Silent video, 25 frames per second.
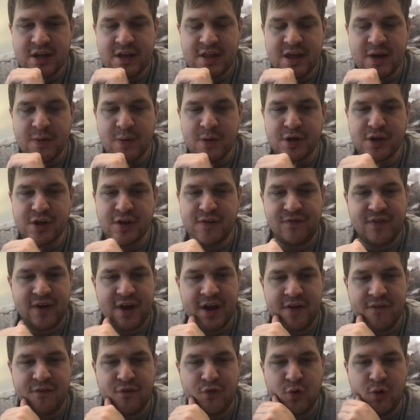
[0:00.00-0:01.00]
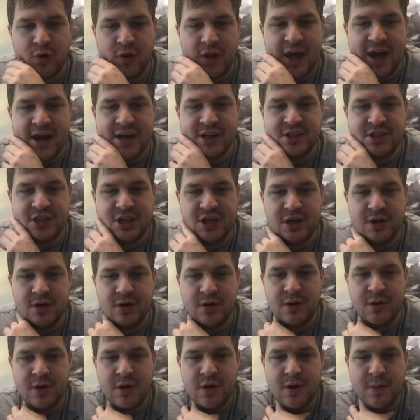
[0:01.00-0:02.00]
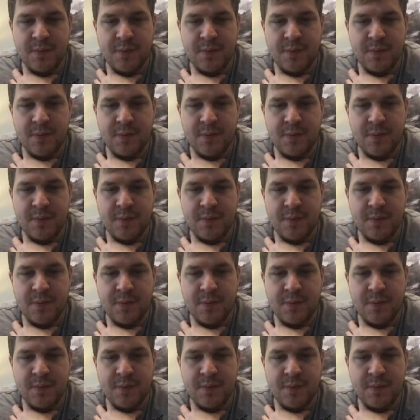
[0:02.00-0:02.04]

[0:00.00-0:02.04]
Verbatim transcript: They went to the Final Four last year,